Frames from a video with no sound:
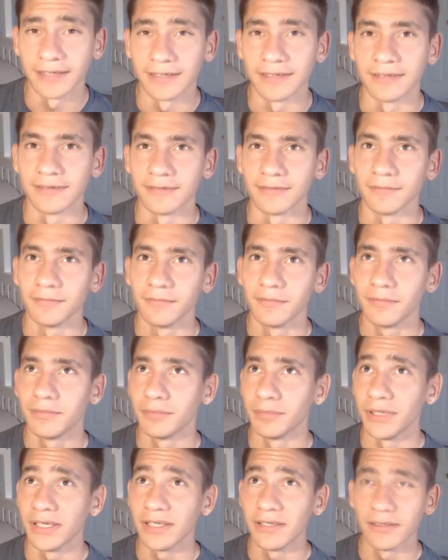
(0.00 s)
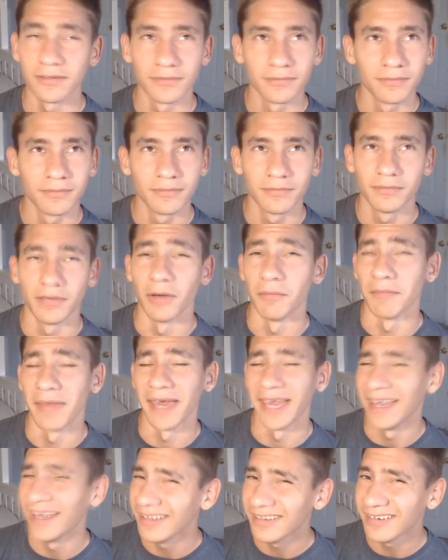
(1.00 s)
and be a
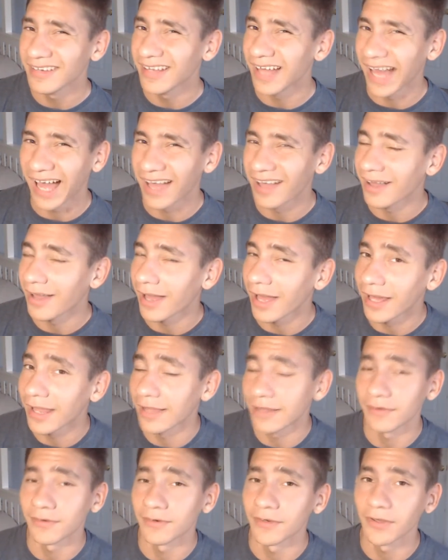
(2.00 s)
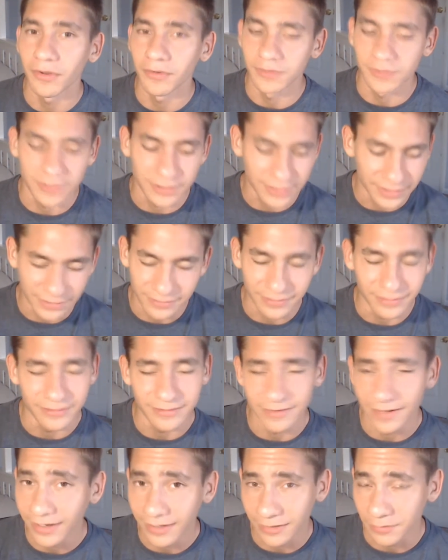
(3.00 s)
man, I don't know, it's
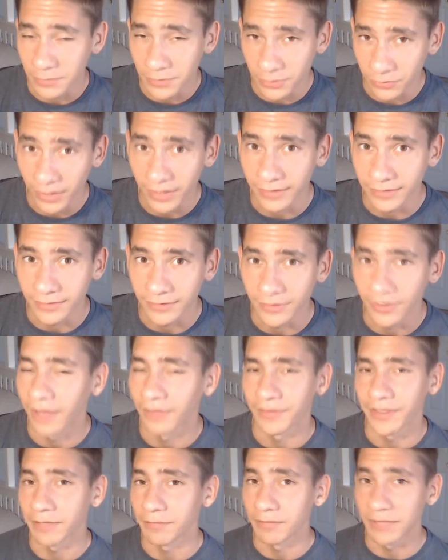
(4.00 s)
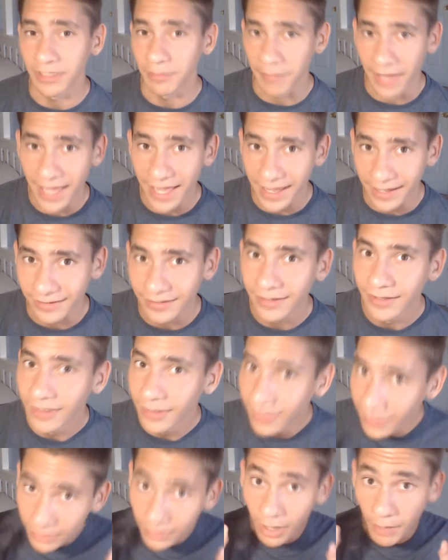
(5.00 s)
not going to be right. I think being a
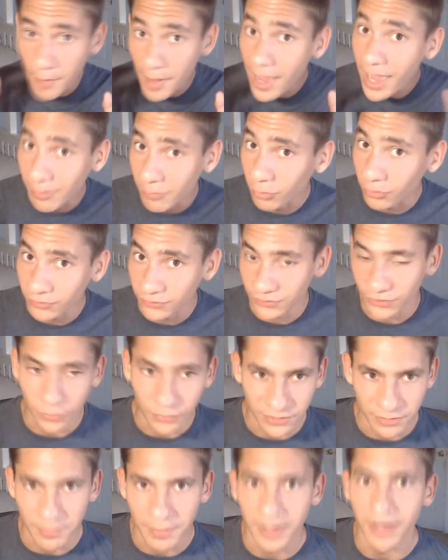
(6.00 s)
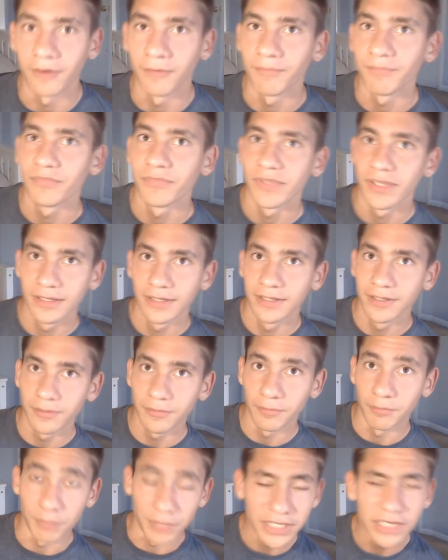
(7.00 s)
man more so is about
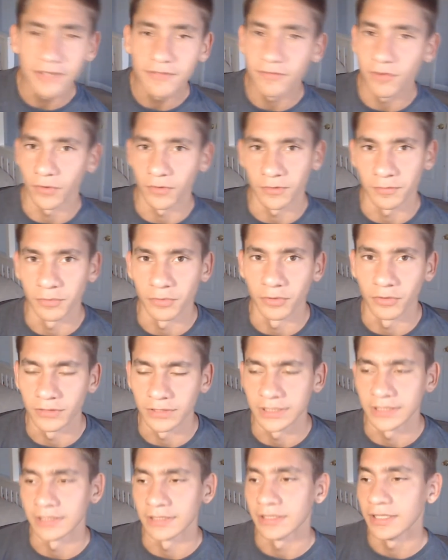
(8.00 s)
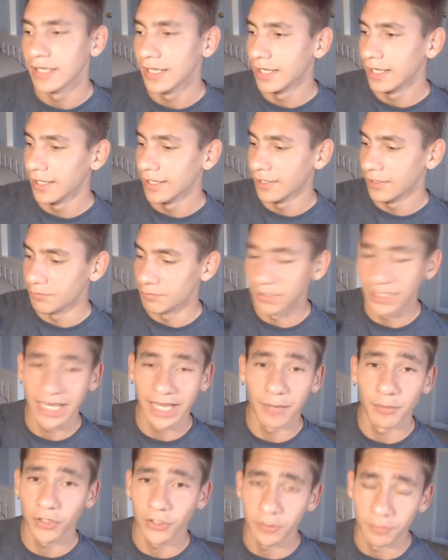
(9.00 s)
being vulnerable and being
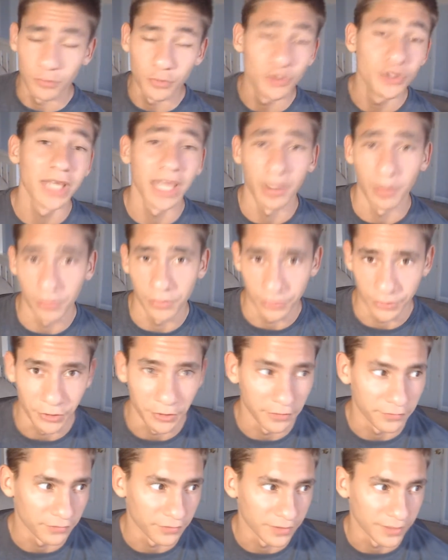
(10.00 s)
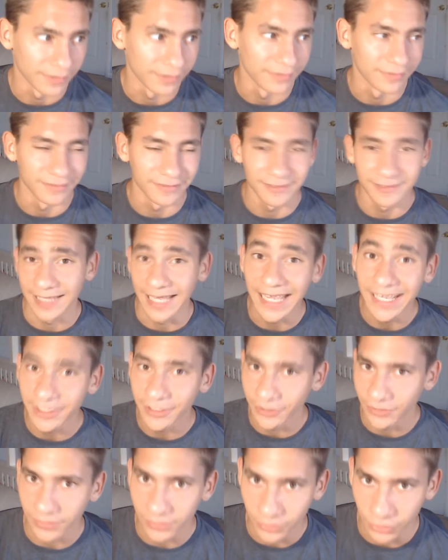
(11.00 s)
able to communicate with your girlfriend and
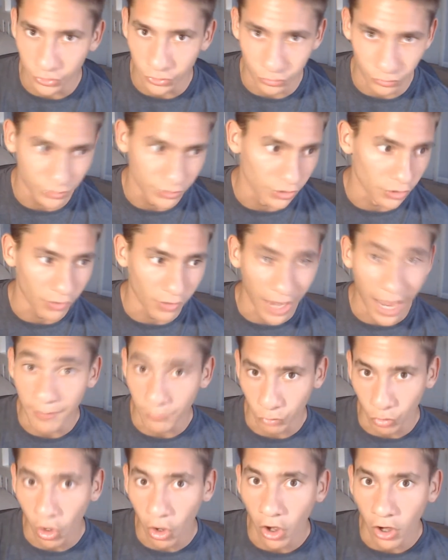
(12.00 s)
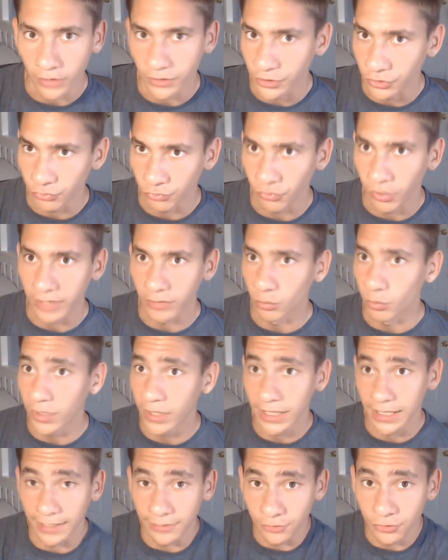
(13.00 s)
saying I'm wrong, you're right, what
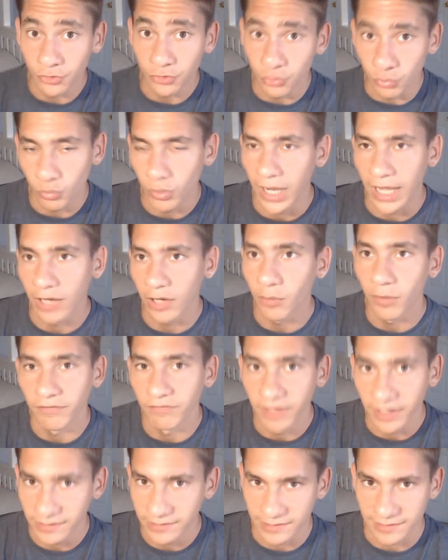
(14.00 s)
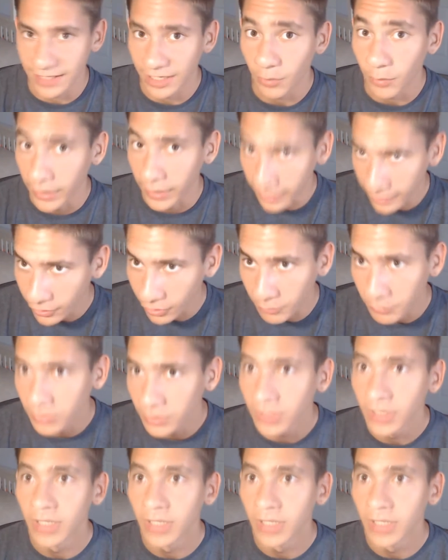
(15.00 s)
can I do, how do I fix this, how do I help,